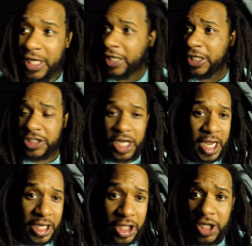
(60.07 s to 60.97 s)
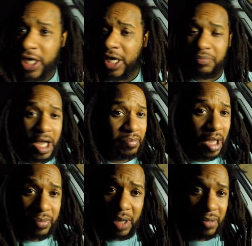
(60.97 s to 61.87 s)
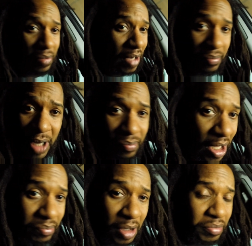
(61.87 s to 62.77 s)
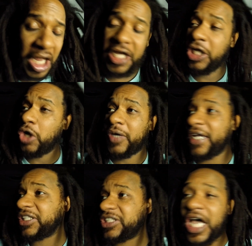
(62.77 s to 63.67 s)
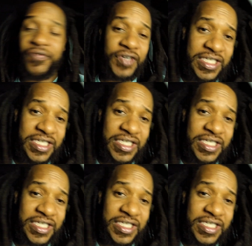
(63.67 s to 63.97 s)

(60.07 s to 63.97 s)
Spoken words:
and he's a hater, and blah, blah, blah, blah, blah, blah, blah, blah, blah. He don't like the South, and